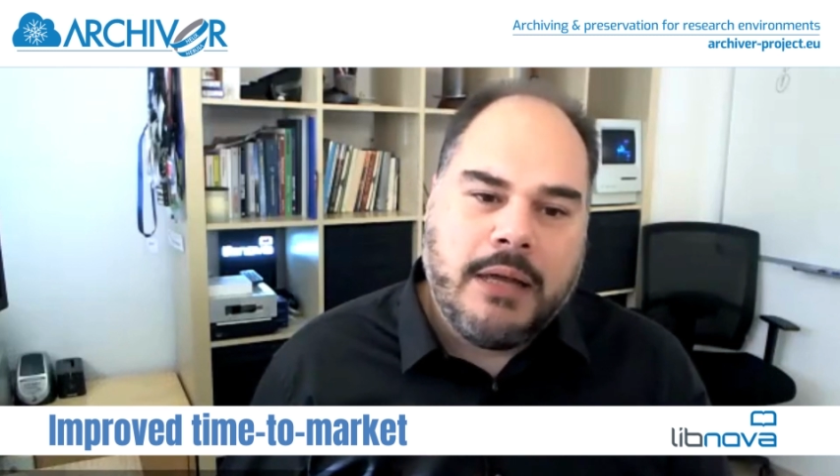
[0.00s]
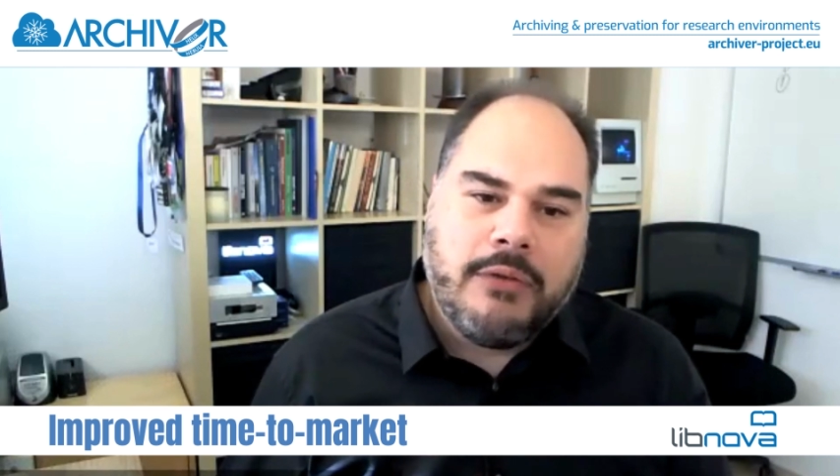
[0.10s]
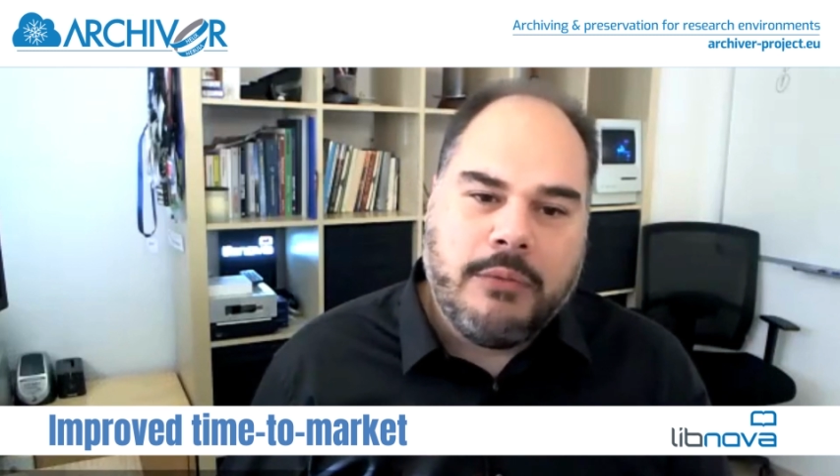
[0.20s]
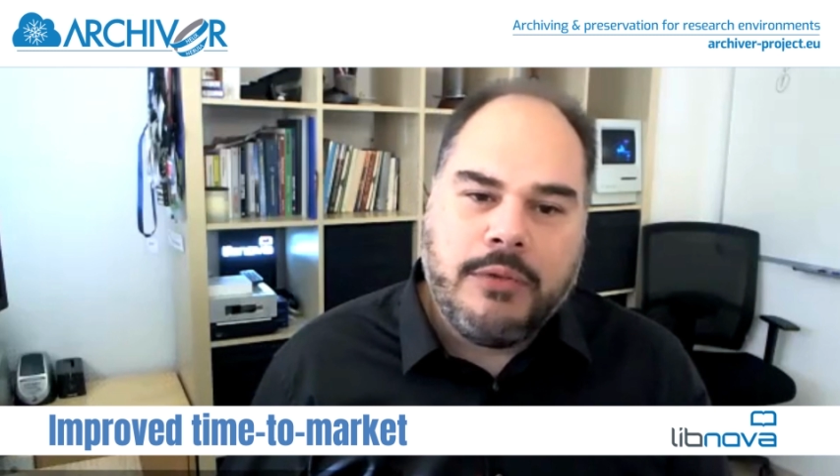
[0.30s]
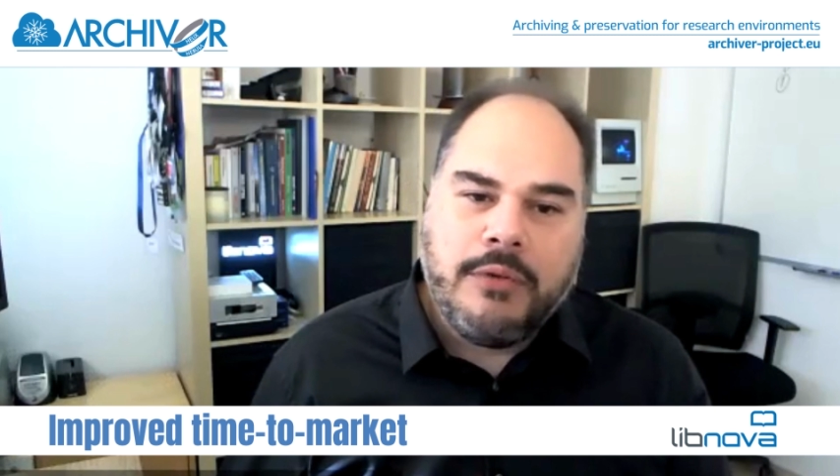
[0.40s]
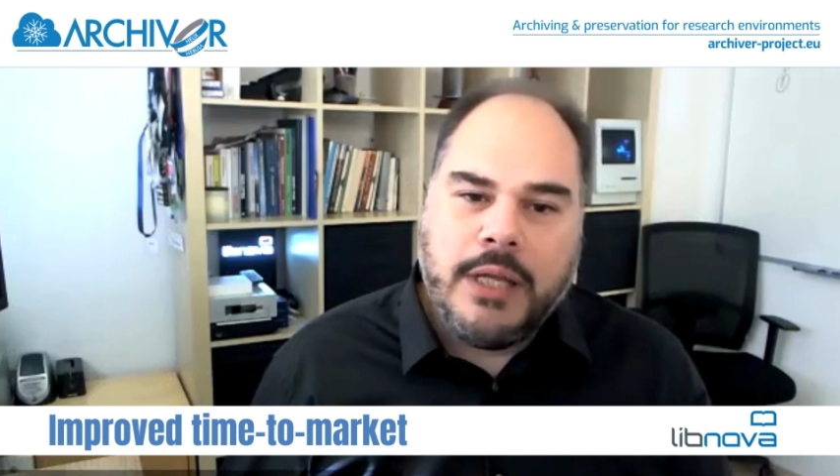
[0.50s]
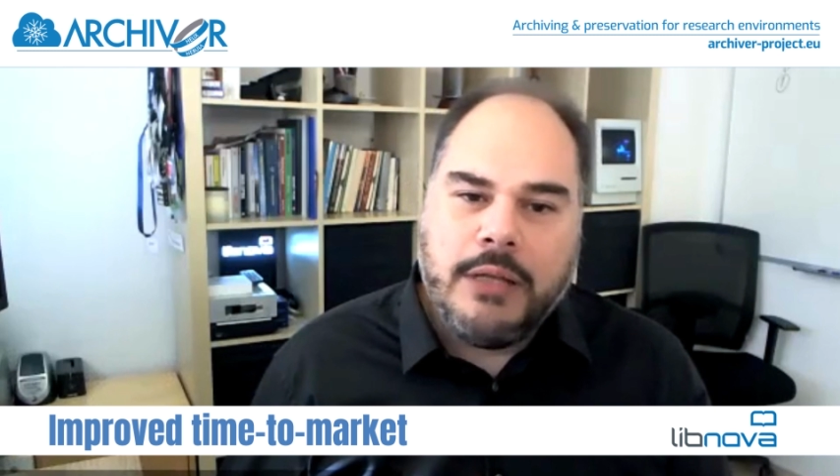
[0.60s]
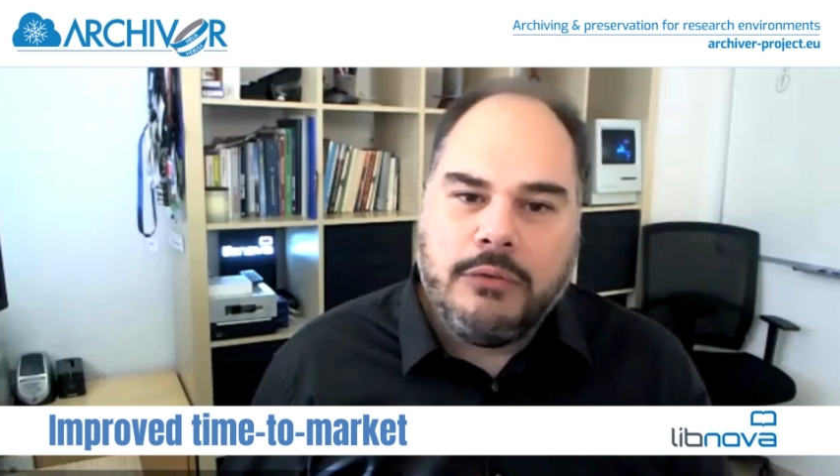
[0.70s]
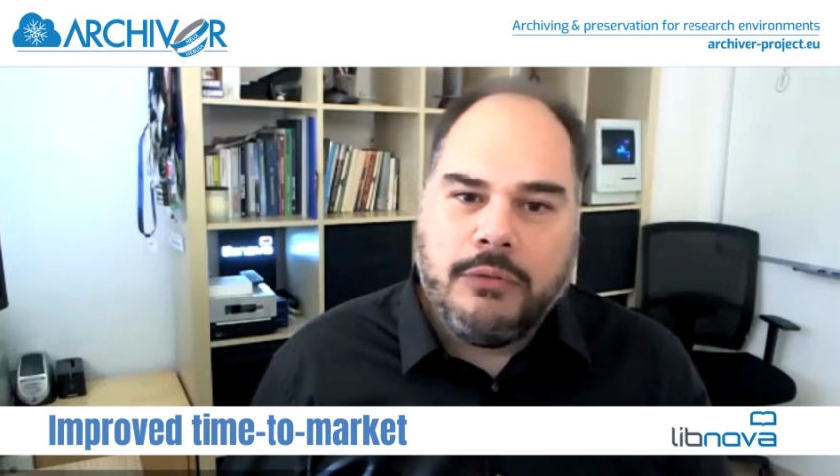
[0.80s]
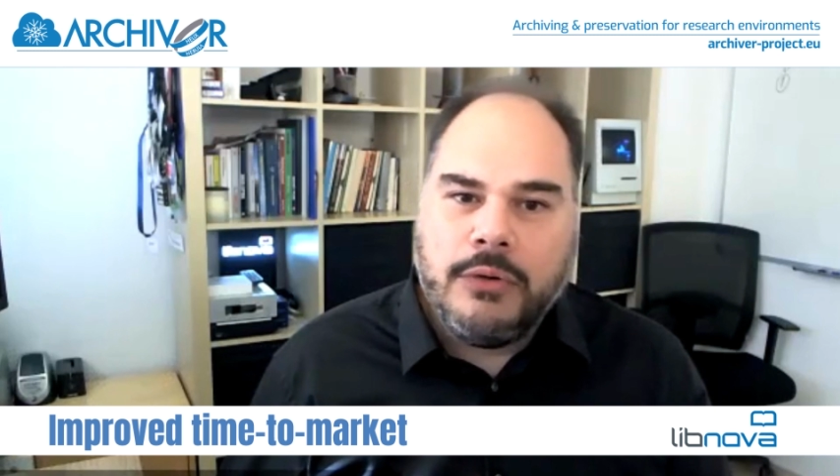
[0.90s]
from three
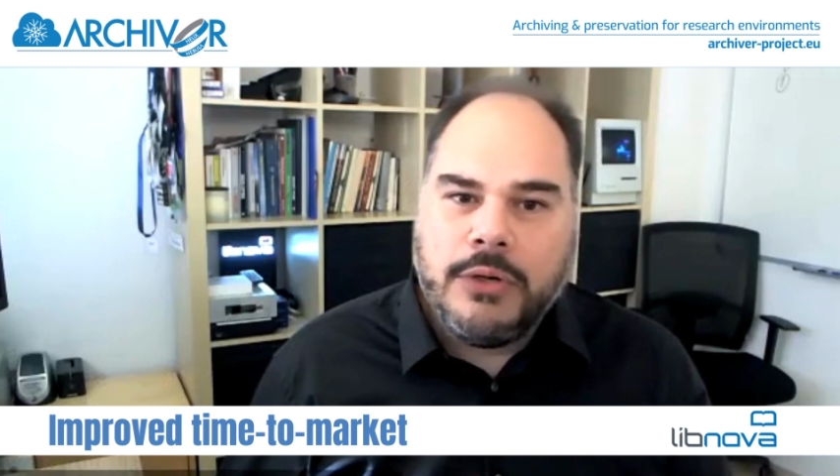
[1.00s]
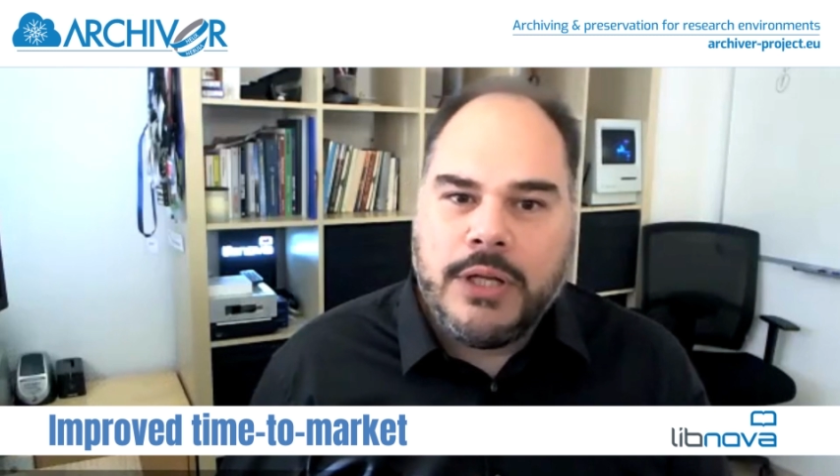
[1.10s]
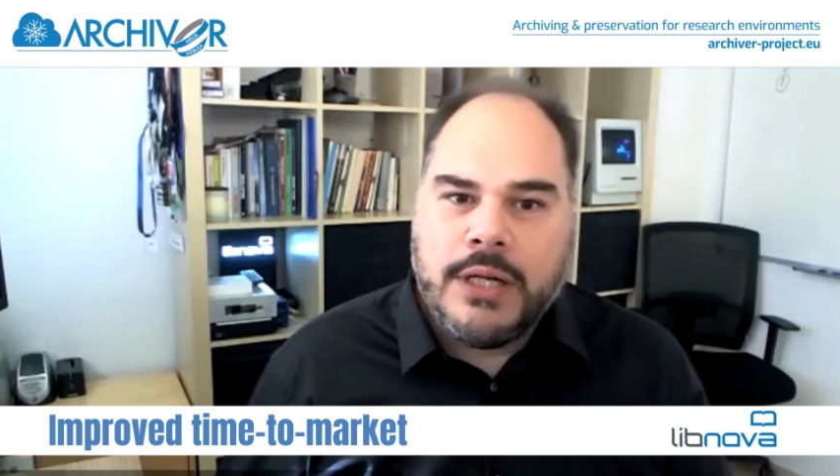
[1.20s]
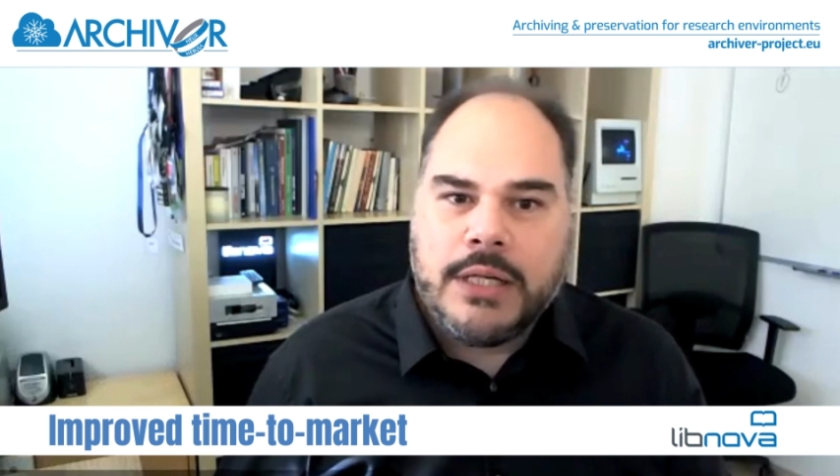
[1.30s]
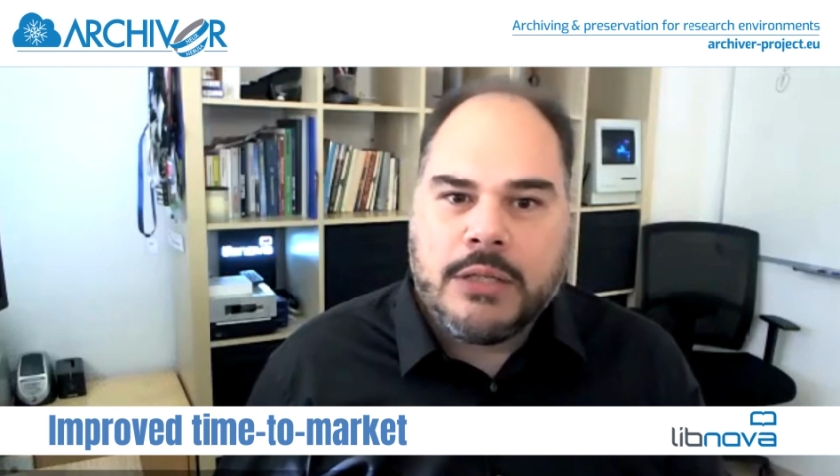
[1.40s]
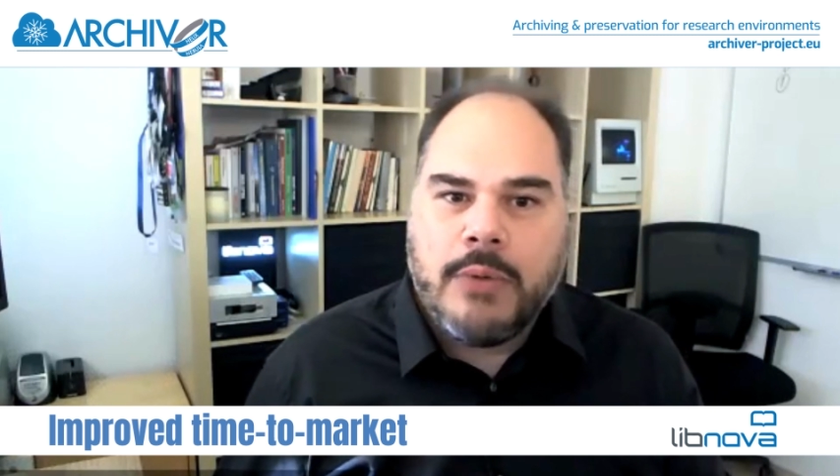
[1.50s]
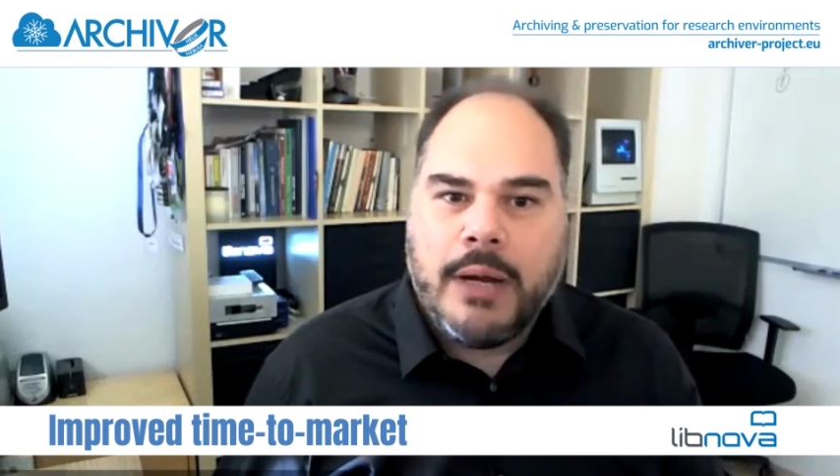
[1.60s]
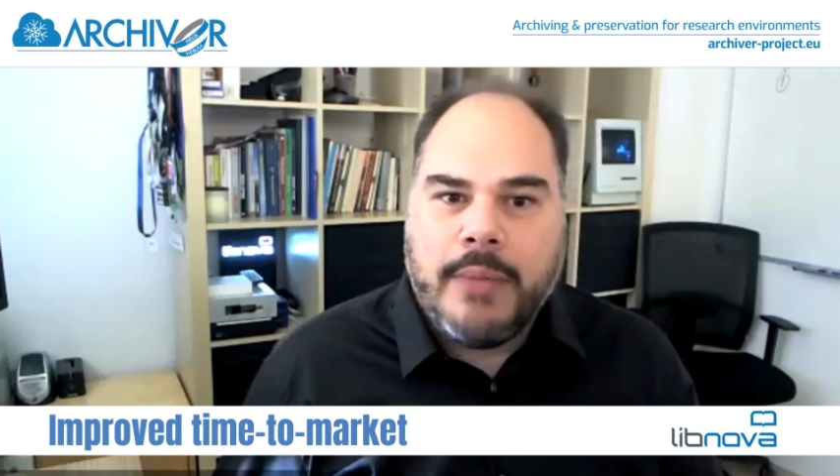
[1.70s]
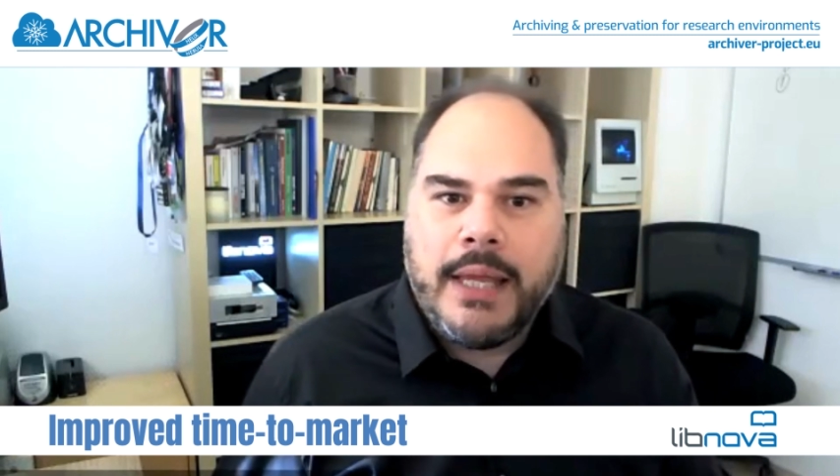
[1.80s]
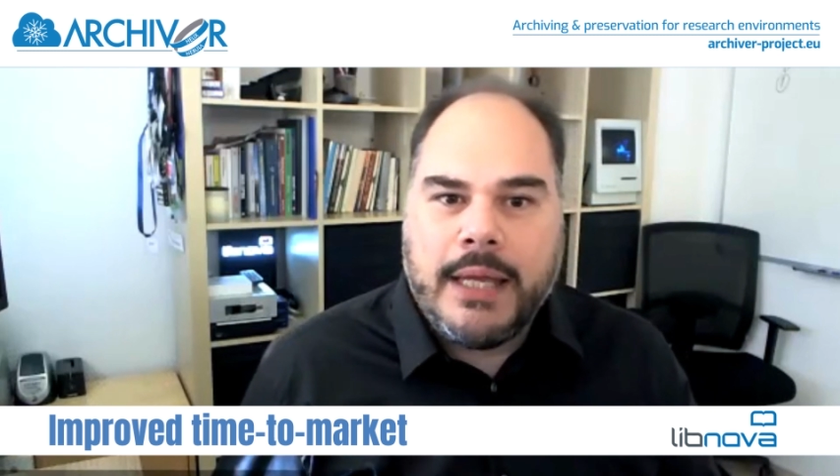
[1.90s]
to four years, we
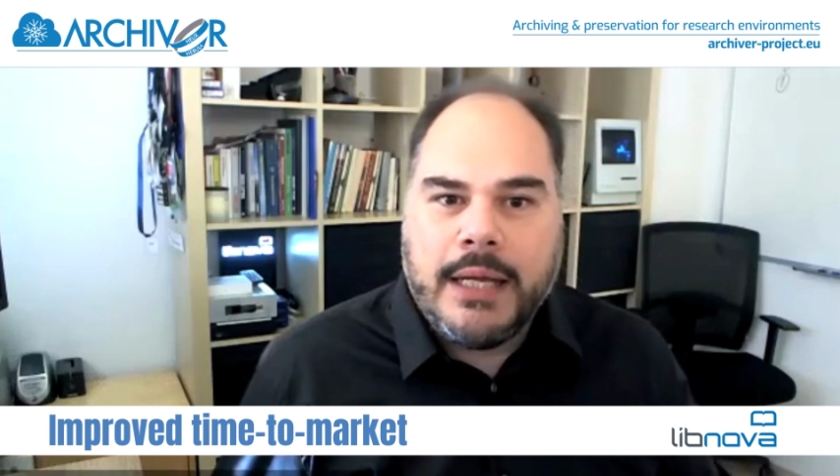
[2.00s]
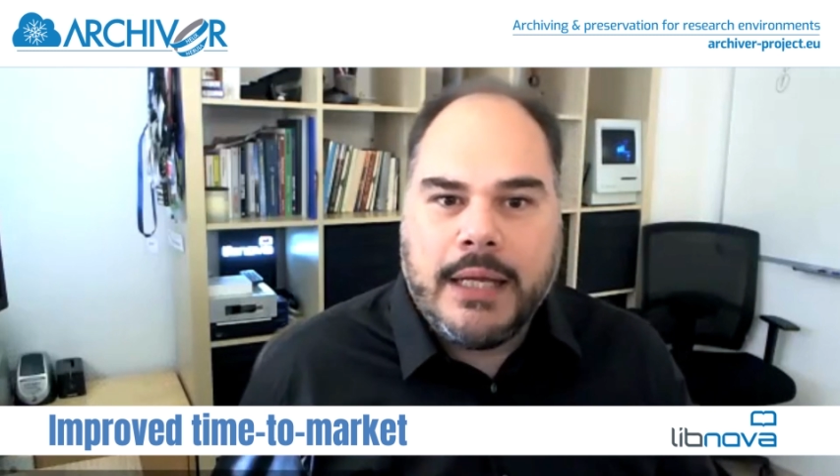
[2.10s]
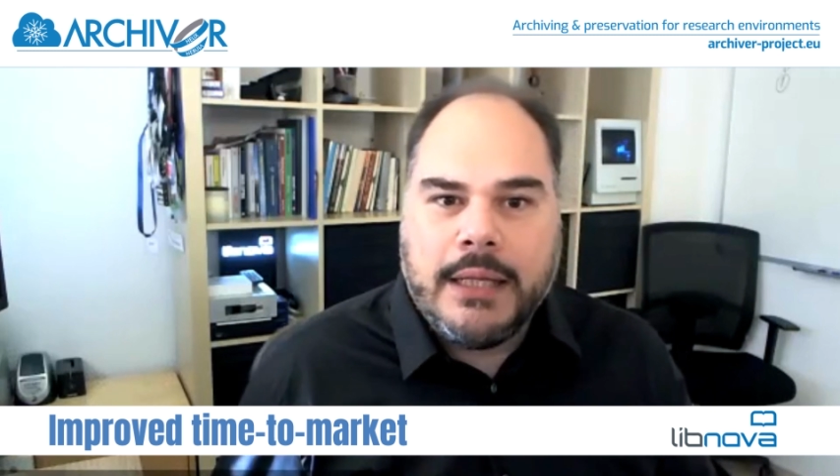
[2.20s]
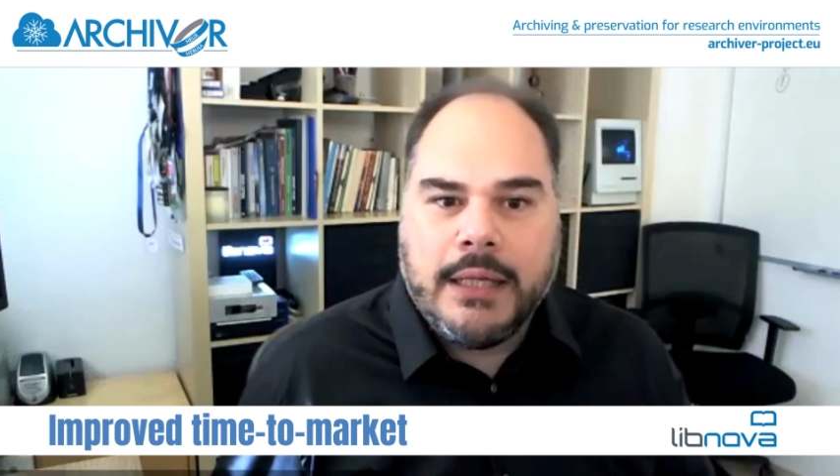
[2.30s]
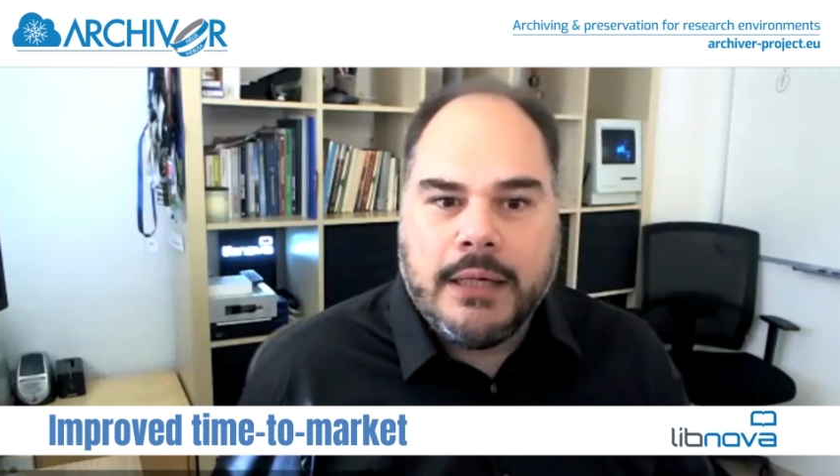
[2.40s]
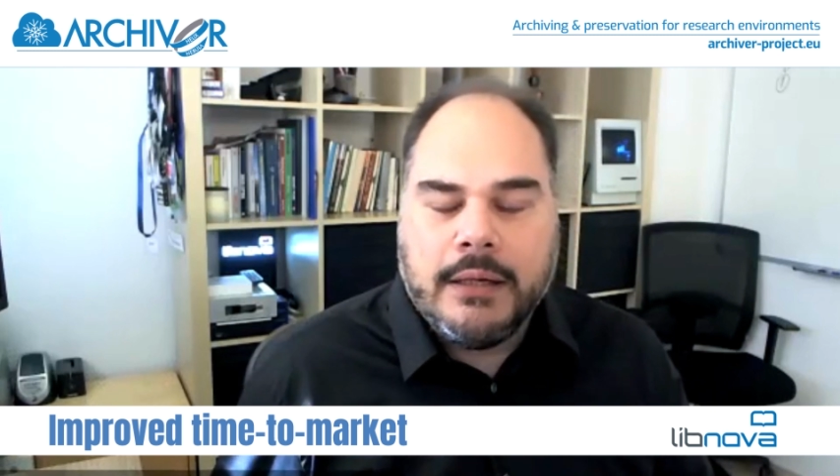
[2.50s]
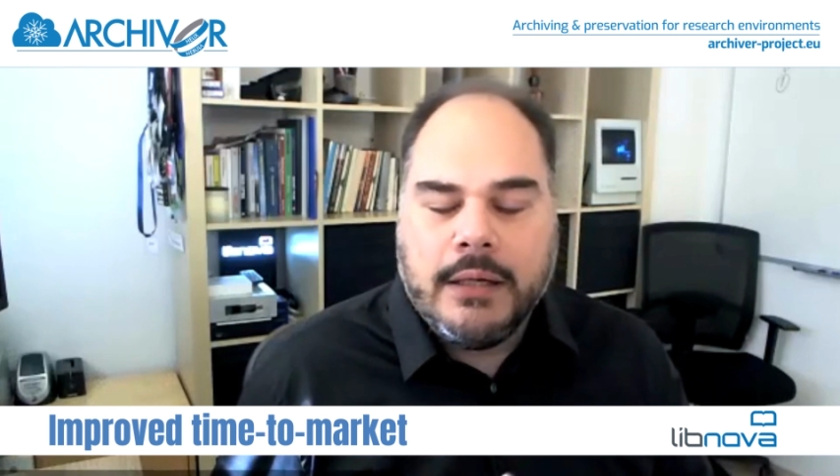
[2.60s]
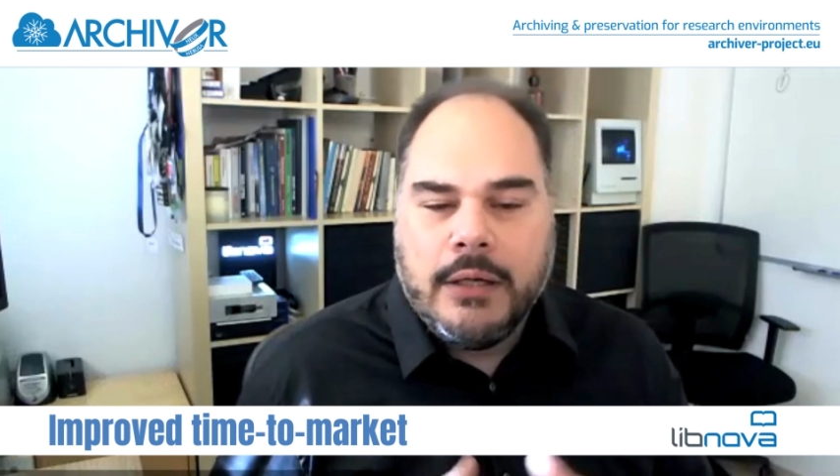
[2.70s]
are making it in